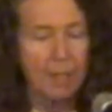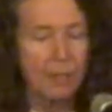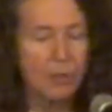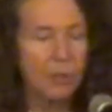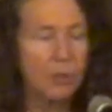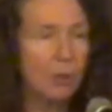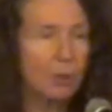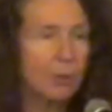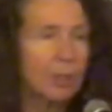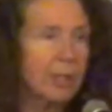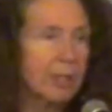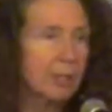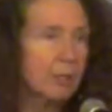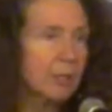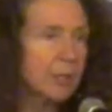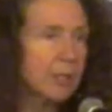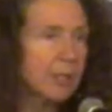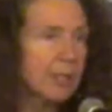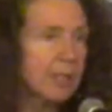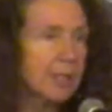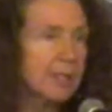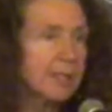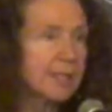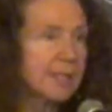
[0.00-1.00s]
So here's
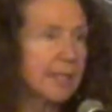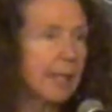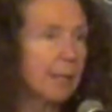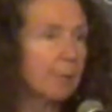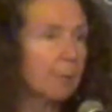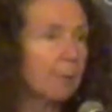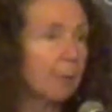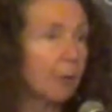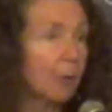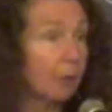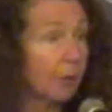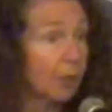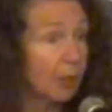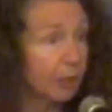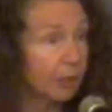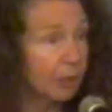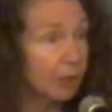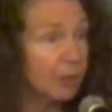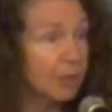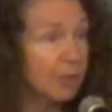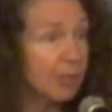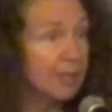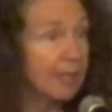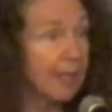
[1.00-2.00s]
an example
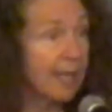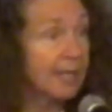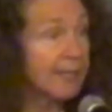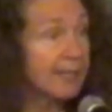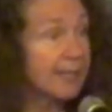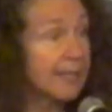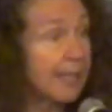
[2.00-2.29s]
using that